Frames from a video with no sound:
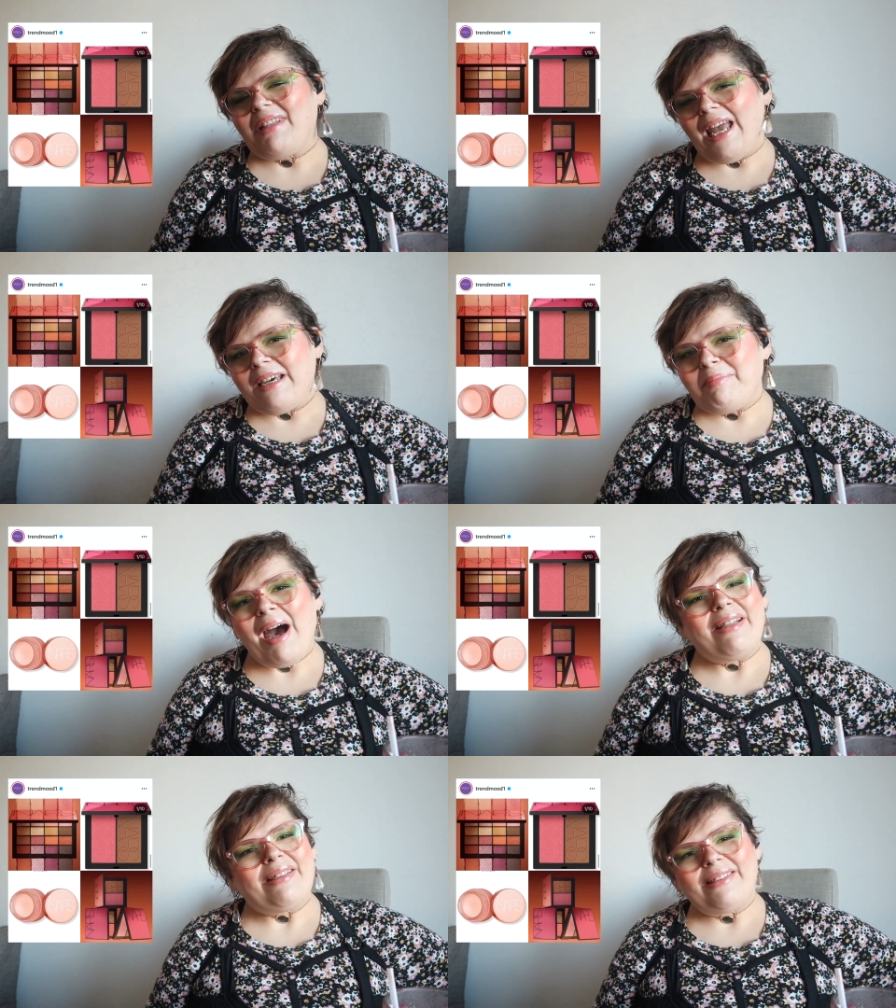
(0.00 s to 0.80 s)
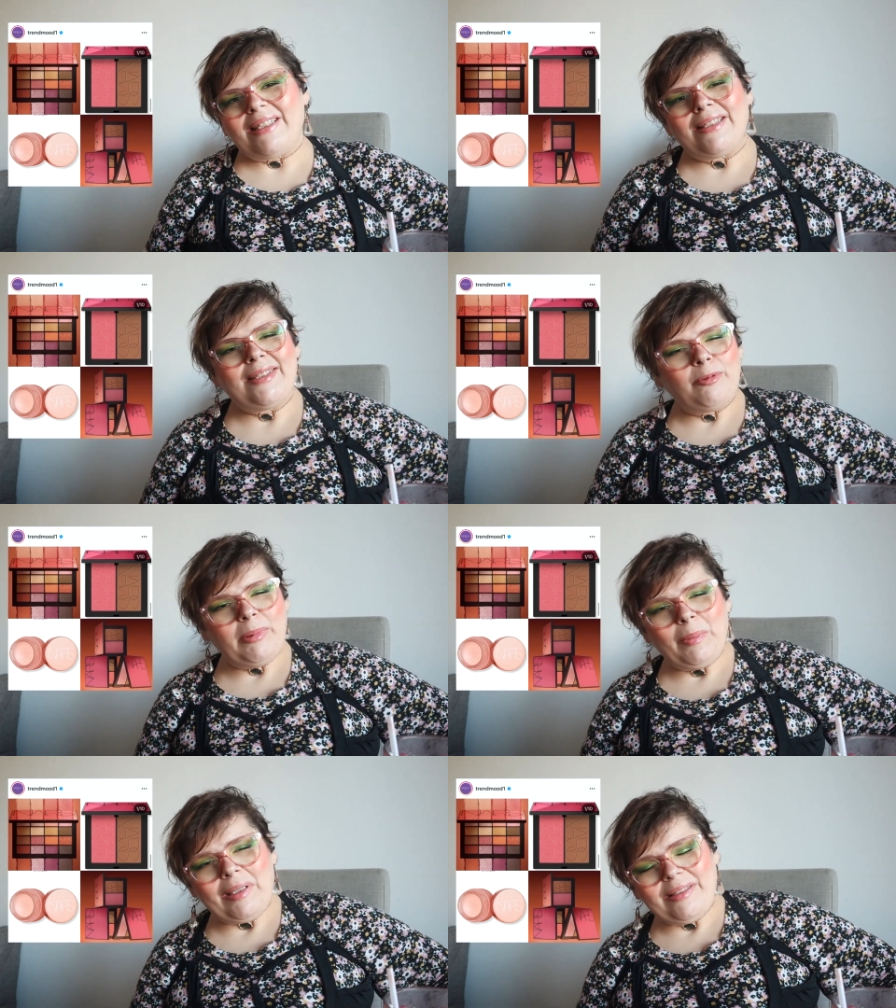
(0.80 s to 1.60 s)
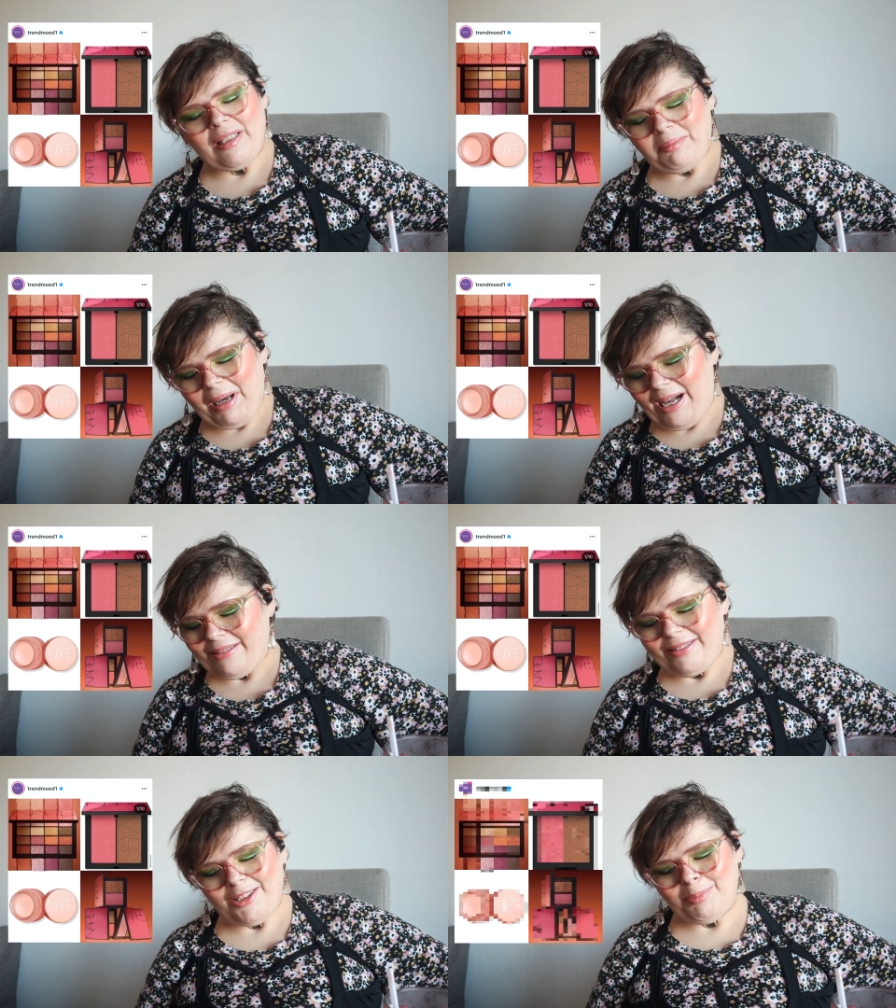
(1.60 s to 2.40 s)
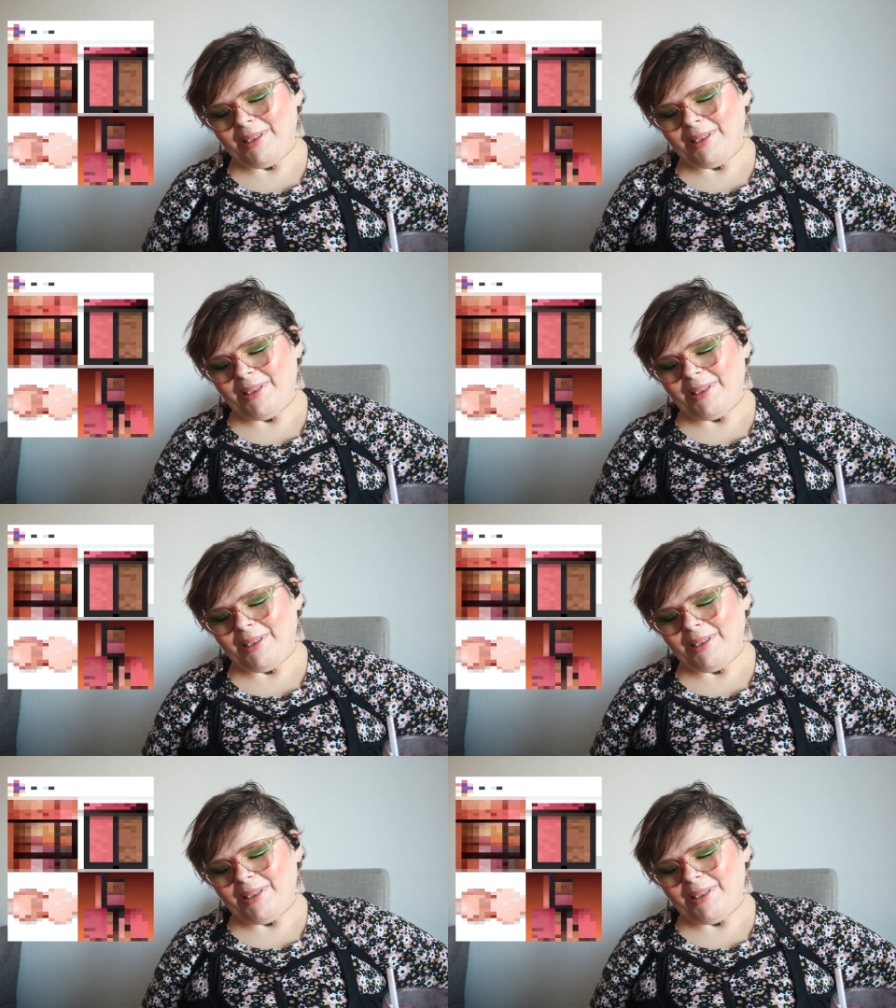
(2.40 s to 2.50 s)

and palettes can still be well done palettes,